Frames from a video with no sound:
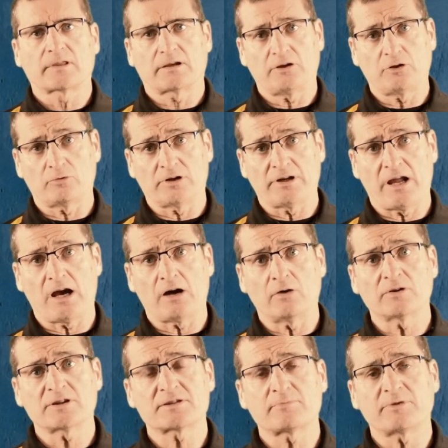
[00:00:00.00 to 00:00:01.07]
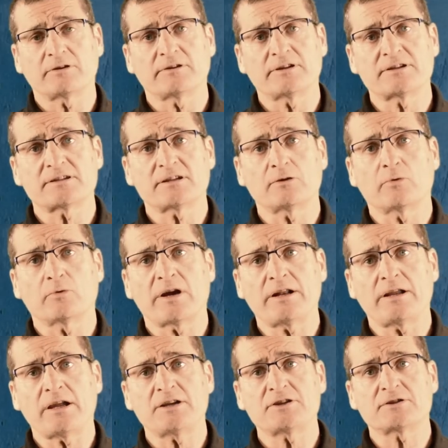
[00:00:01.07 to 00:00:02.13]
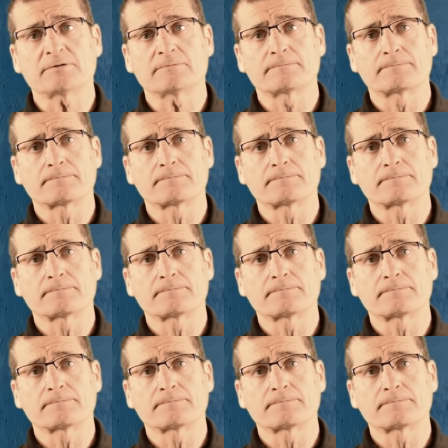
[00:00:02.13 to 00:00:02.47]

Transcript: You are now experiencing radiation.